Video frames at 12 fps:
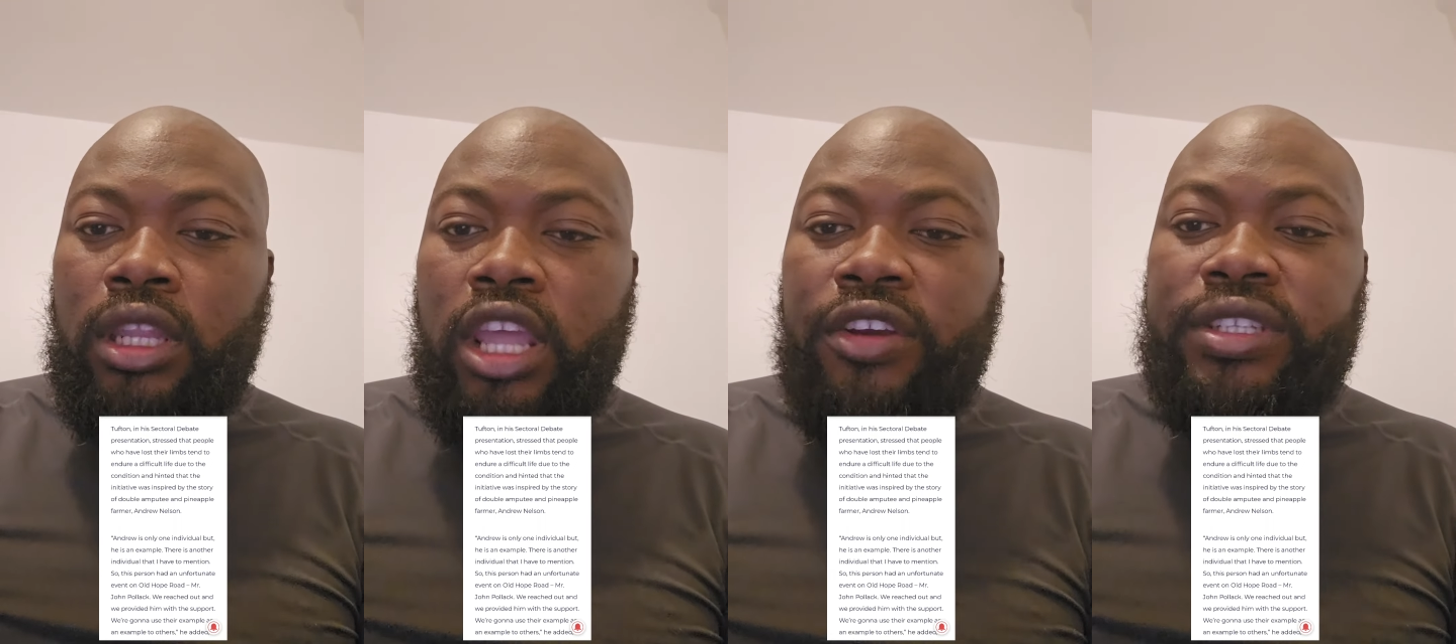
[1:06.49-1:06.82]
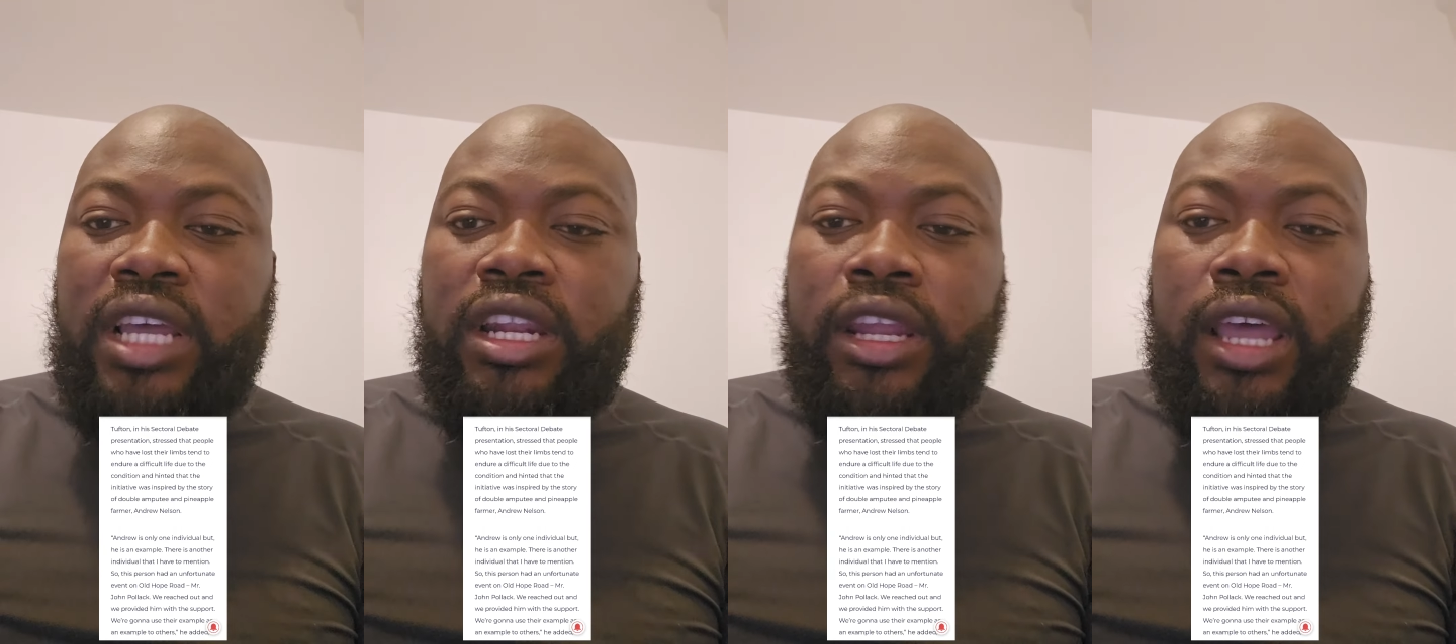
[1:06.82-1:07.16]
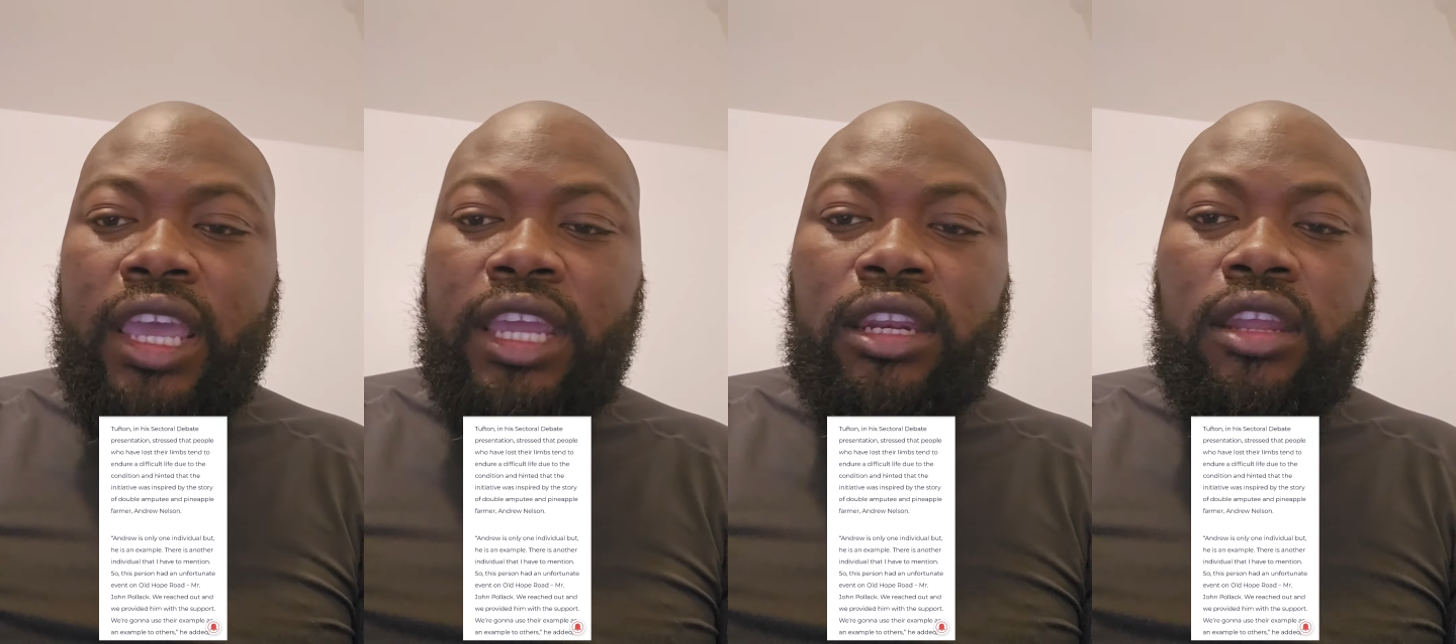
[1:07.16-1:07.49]
There is
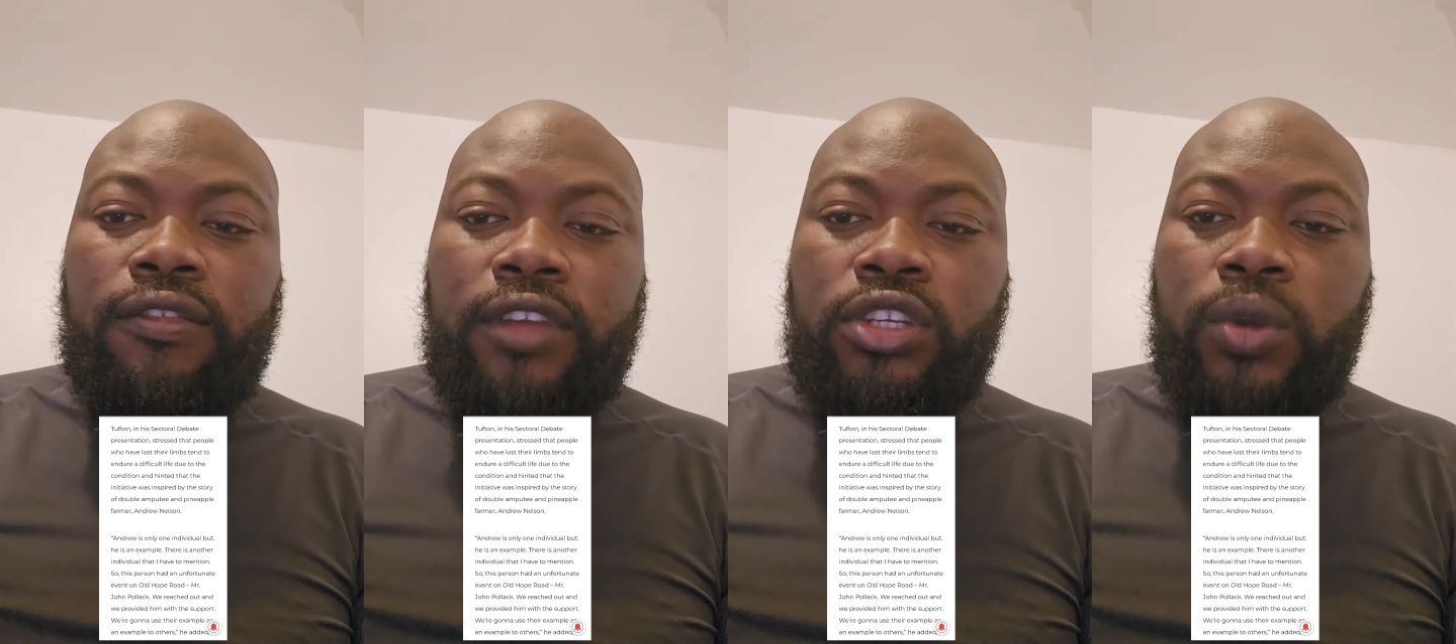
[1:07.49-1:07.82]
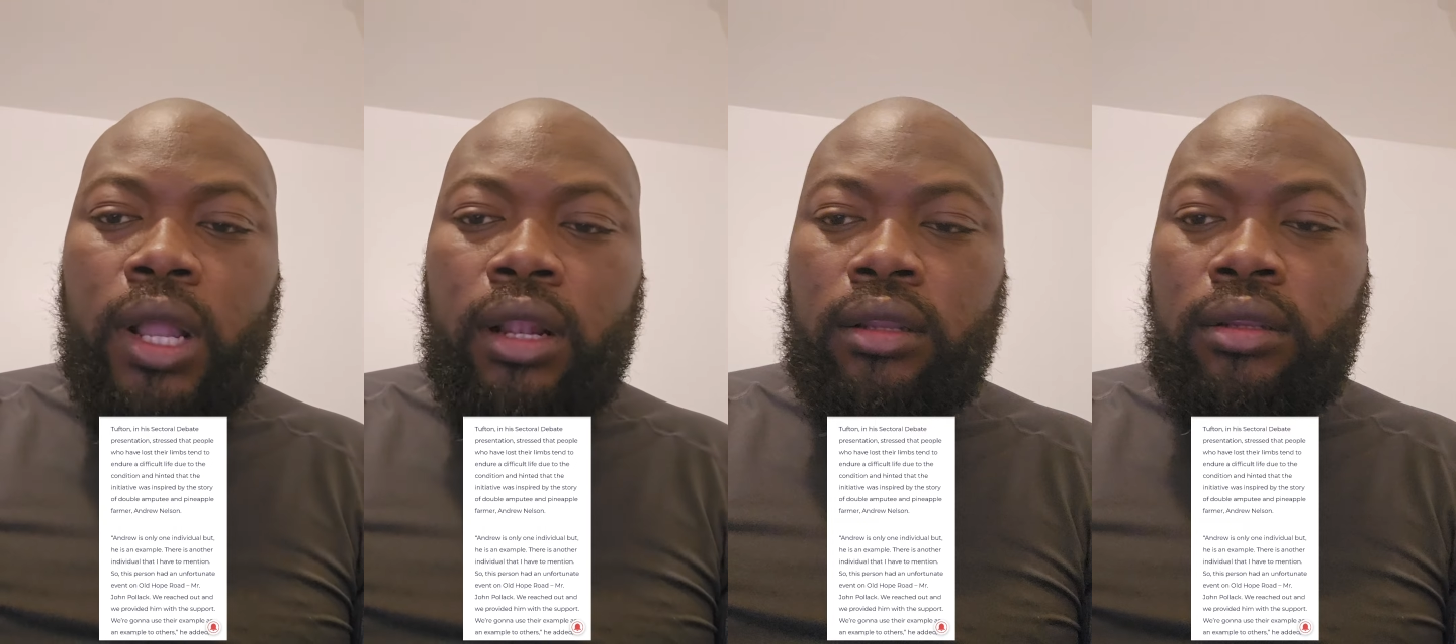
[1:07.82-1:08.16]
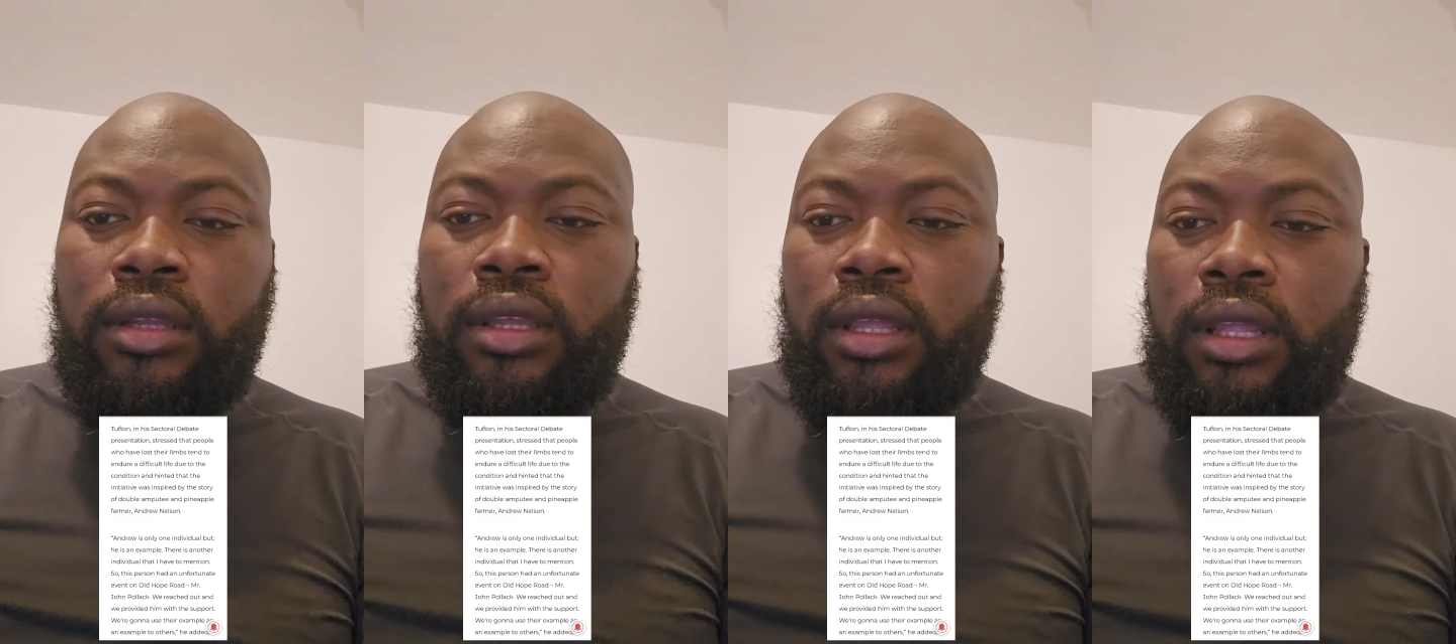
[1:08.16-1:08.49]
another individual
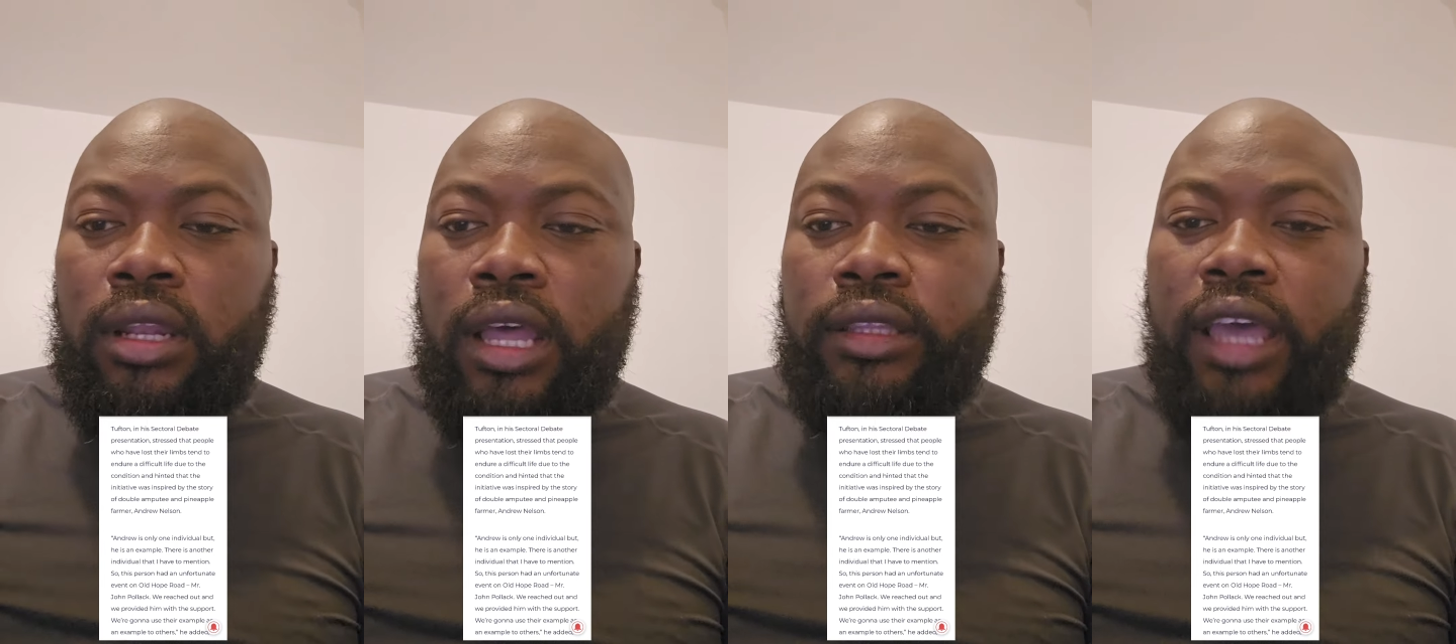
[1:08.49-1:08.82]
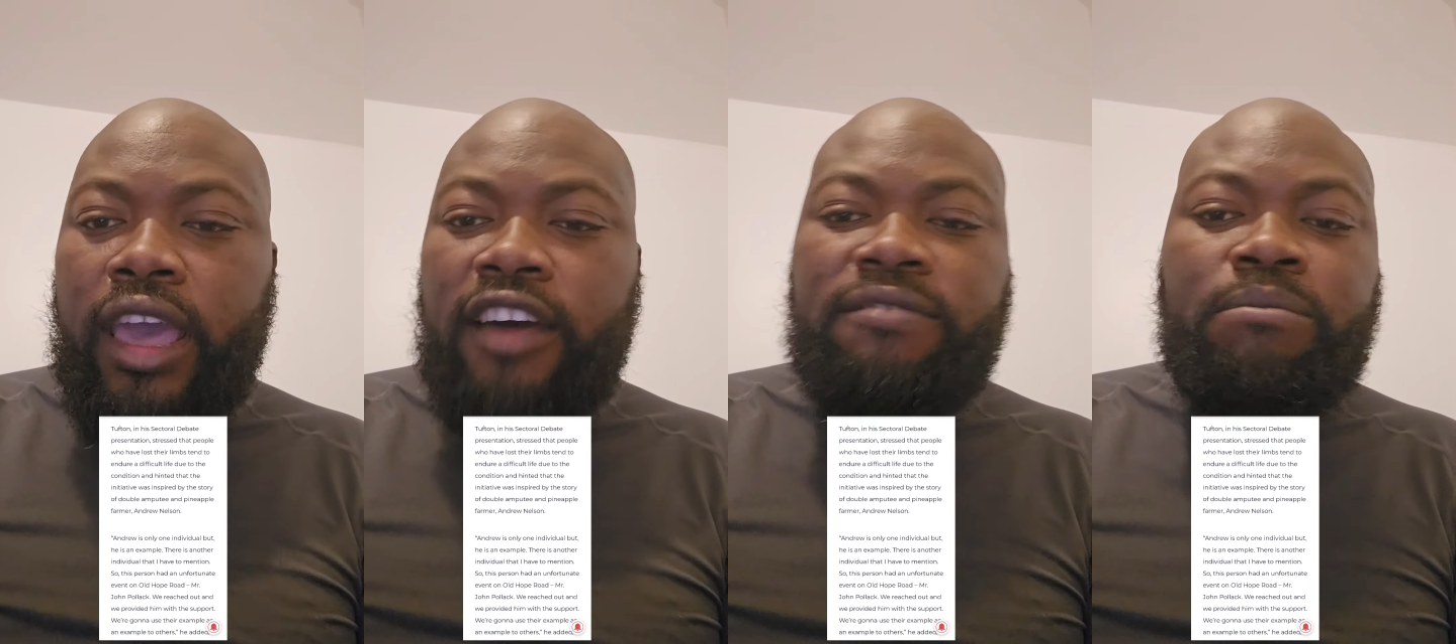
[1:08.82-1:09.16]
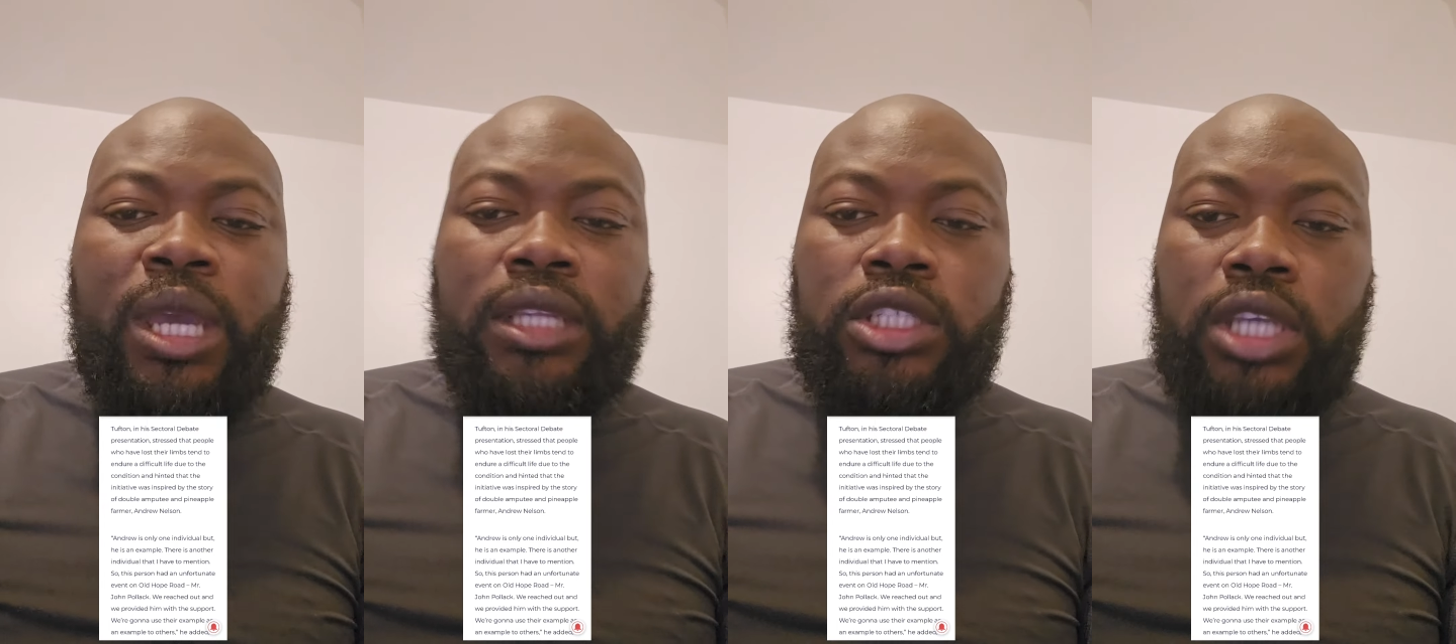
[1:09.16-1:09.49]
that I
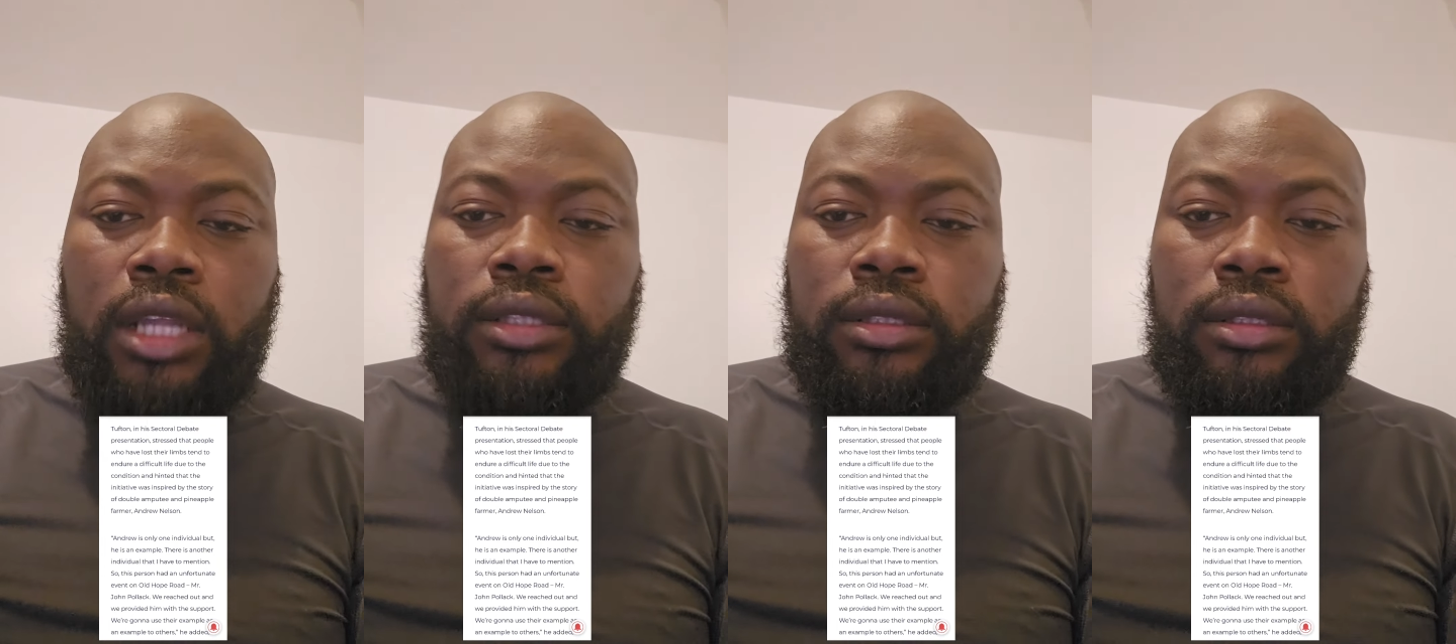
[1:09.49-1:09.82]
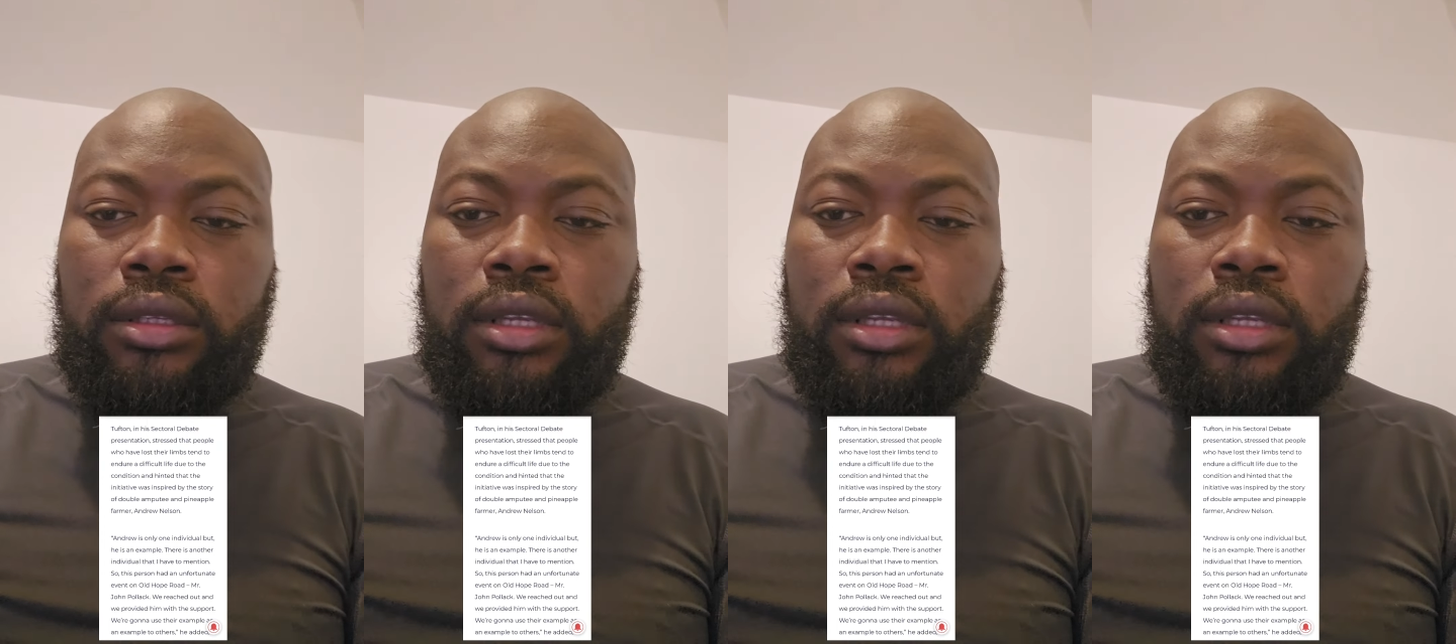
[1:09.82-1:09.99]
have mentioned.